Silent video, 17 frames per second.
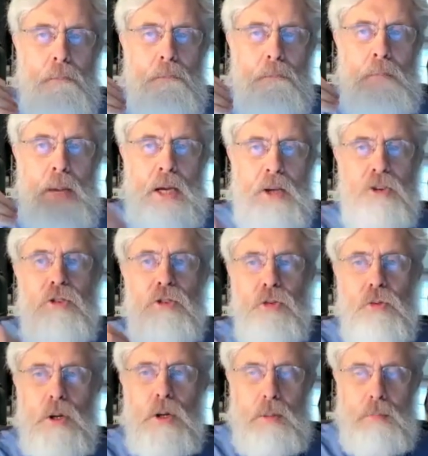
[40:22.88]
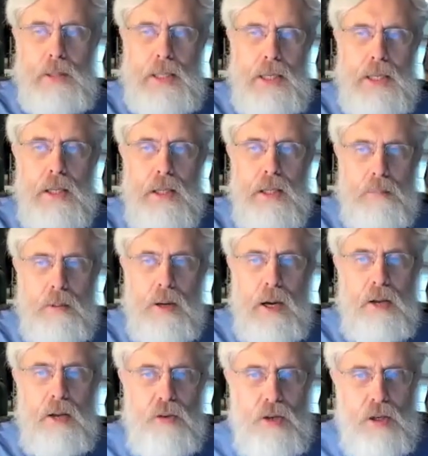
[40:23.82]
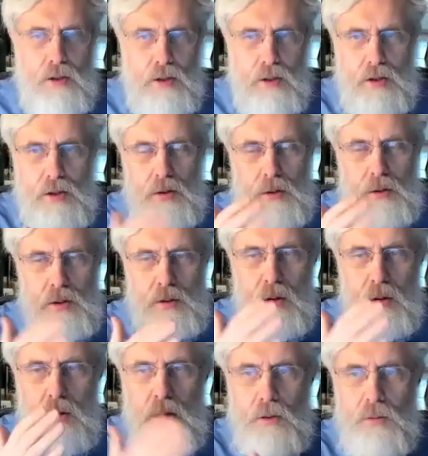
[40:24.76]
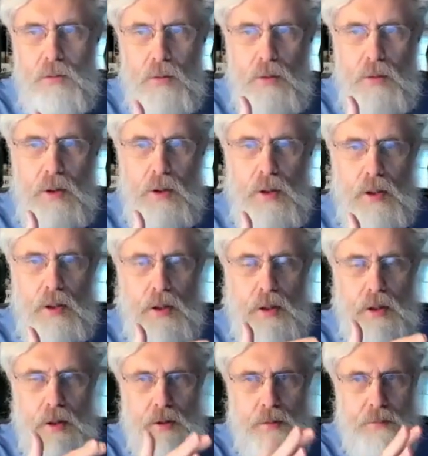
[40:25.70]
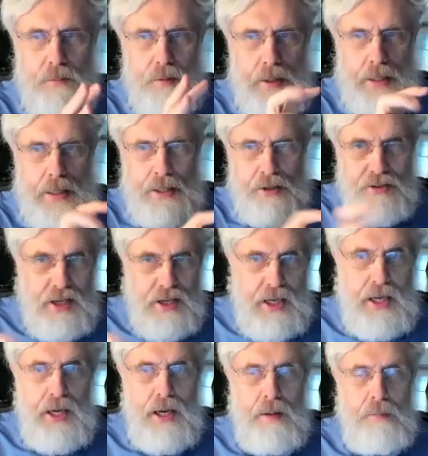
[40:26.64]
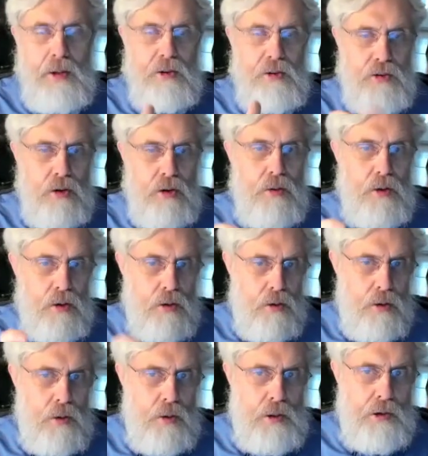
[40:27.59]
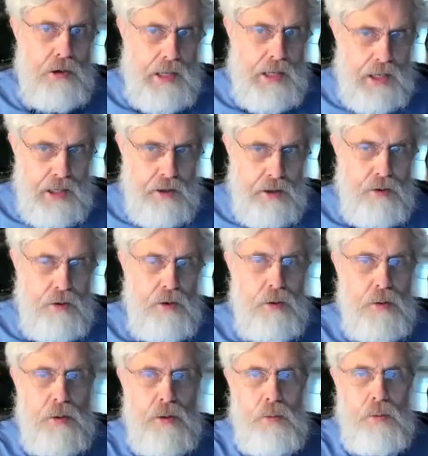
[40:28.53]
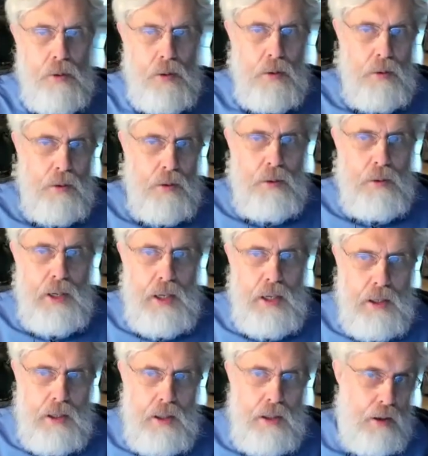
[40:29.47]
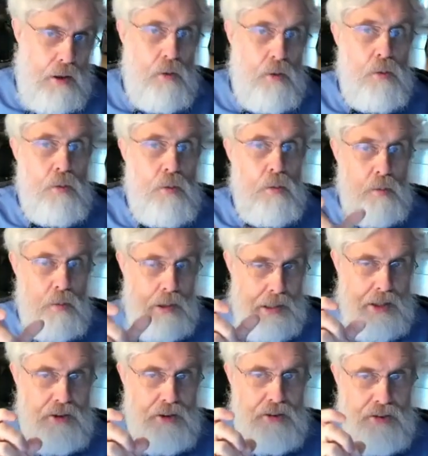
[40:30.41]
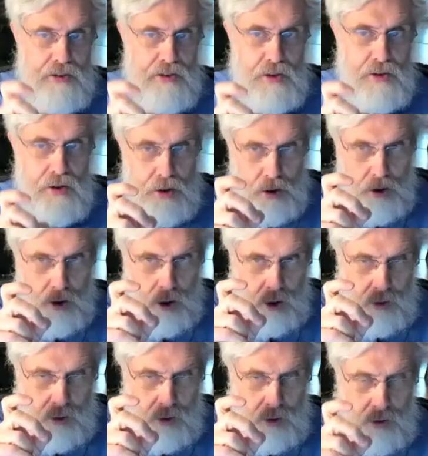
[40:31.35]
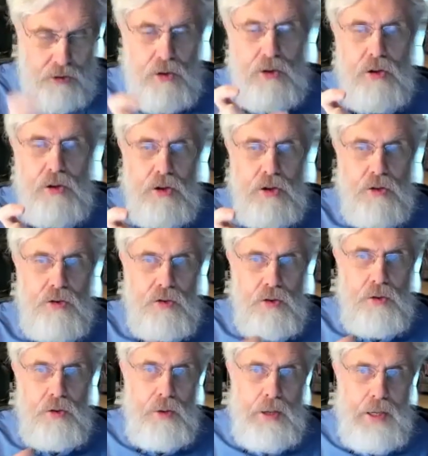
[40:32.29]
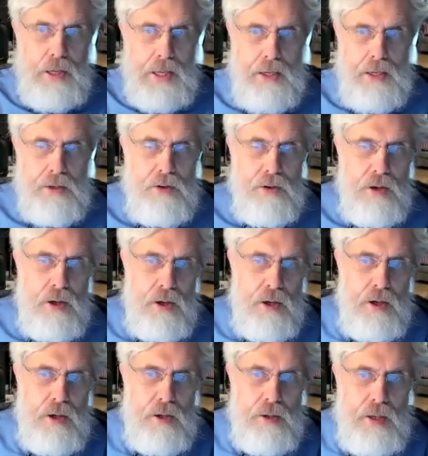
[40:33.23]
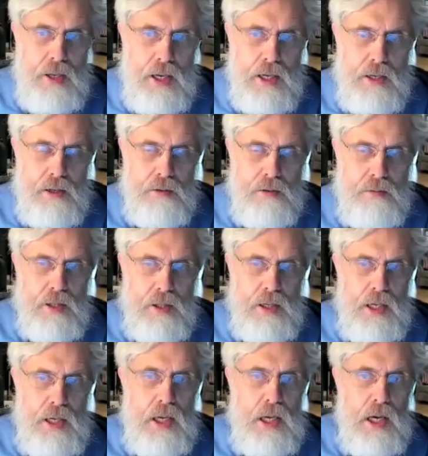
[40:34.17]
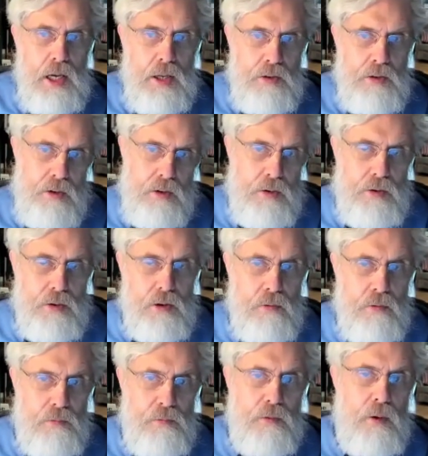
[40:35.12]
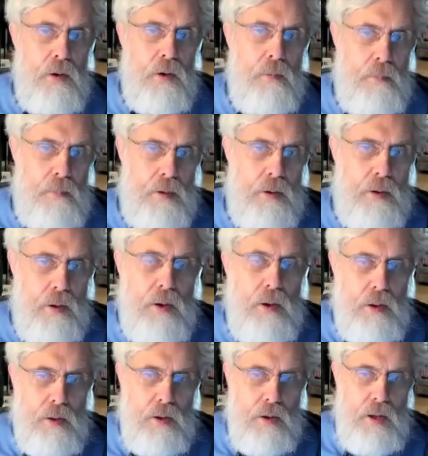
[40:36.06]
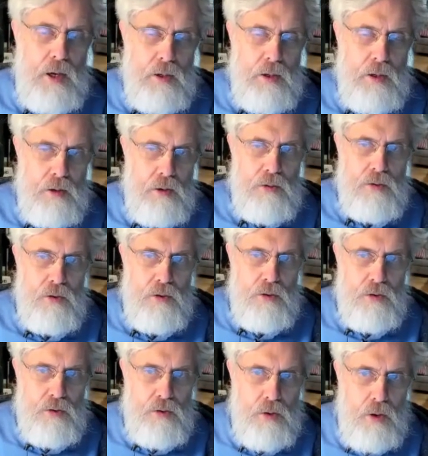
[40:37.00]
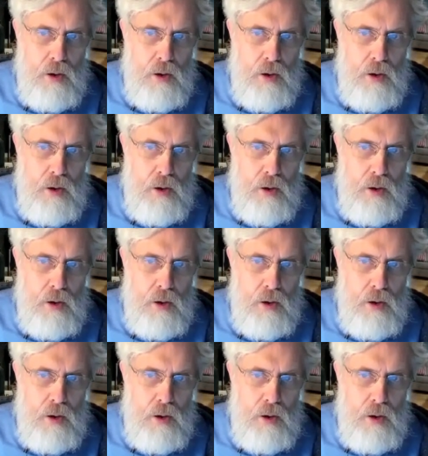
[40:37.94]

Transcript: make sure at the beginning of the project that you had gone through a, a, an exam that showed that you knew what you're getting into and you weren't going to react, you at least understood that you shouldn't react uh, negatively until you had confirmed the diagnosis